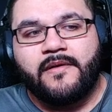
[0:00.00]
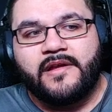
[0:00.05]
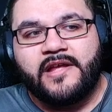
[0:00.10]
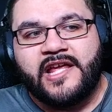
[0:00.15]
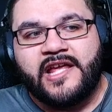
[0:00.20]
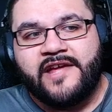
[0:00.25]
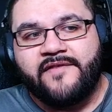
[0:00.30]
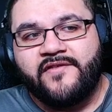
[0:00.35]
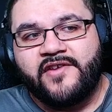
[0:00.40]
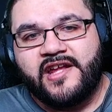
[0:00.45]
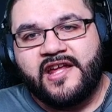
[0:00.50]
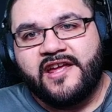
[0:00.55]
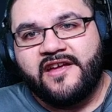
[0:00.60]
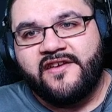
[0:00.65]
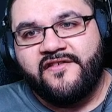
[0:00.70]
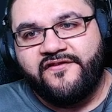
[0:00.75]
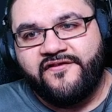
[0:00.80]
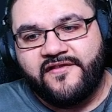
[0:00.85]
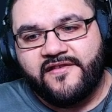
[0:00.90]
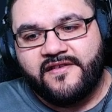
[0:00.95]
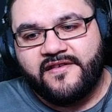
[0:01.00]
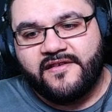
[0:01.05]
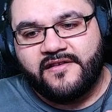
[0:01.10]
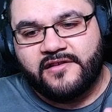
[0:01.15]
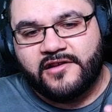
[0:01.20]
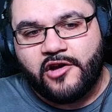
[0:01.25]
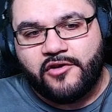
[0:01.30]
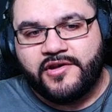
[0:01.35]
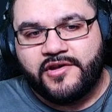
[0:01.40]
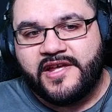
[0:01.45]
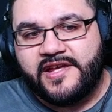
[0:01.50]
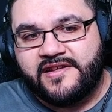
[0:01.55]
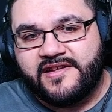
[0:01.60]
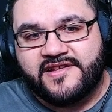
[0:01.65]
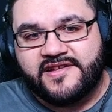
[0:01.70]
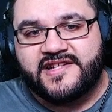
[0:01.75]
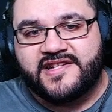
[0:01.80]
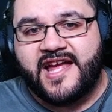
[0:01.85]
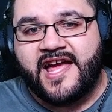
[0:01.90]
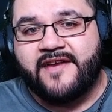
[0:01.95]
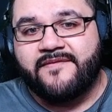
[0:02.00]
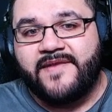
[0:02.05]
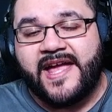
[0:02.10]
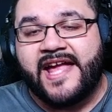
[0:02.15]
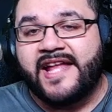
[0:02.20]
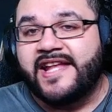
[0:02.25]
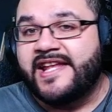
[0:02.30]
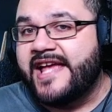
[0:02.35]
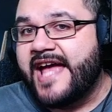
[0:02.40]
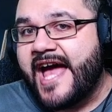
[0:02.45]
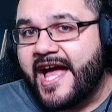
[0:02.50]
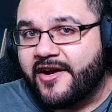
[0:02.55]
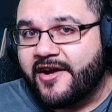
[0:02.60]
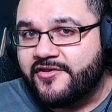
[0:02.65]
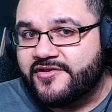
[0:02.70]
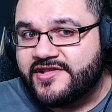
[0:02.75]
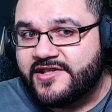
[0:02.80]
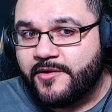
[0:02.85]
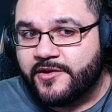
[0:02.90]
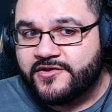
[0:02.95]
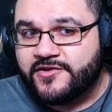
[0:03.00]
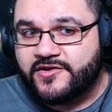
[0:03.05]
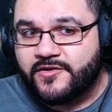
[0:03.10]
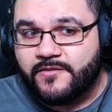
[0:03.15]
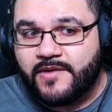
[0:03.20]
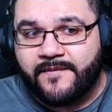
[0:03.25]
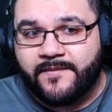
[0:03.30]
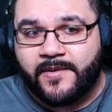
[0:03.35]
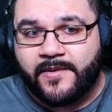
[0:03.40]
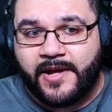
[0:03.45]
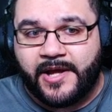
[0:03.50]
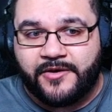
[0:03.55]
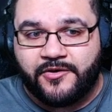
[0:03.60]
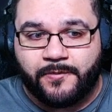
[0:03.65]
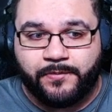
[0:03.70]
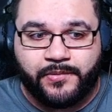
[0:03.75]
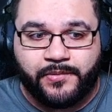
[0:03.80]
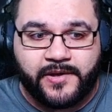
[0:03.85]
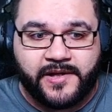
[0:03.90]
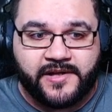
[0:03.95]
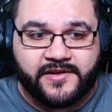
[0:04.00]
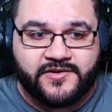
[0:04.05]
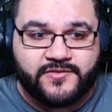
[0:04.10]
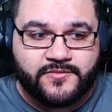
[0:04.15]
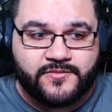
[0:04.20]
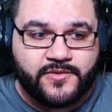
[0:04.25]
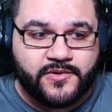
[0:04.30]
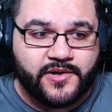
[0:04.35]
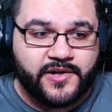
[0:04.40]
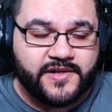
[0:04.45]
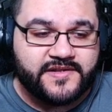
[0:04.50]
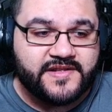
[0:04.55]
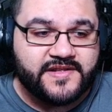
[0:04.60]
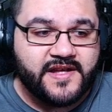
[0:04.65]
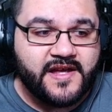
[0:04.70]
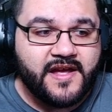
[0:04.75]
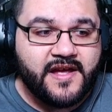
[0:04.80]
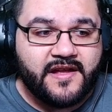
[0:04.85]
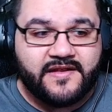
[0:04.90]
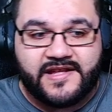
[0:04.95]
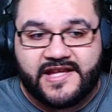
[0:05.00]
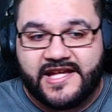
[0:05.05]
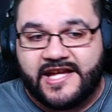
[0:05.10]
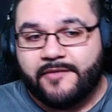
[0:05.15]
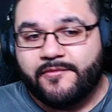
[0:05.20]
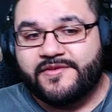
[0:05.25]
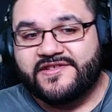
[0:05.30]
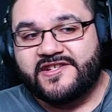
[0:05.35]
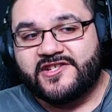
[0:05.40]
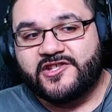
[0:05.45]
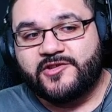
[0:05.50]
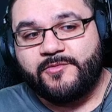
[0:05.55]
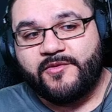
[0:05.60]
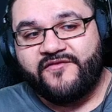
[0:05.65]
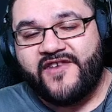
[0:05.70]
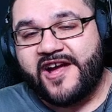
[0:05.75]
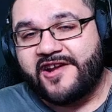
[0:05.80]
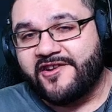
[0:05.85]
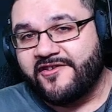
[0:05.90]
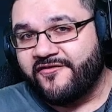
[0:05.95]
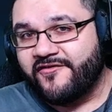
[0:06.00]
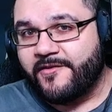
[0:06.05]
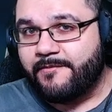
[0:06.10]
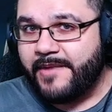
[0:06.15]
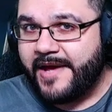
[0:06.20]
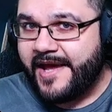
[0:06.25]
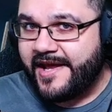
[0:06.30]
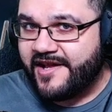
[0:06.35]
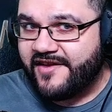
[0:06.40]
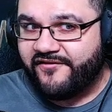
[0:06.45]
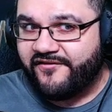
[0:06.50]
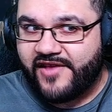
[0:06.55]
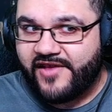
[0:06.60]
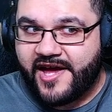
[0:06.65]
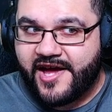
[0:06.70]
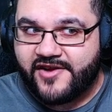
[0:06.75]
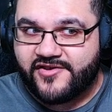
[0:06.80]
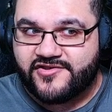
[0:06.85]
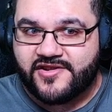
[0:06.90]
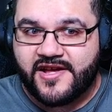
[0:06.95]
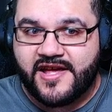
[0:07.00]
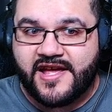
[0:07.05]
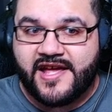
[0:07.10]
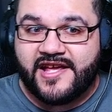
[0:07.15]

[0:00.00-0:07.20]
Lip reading: Even if Loki doesn't have any accuracy whatsoever and you're playing towards the irresistible factor from Bandit Flash,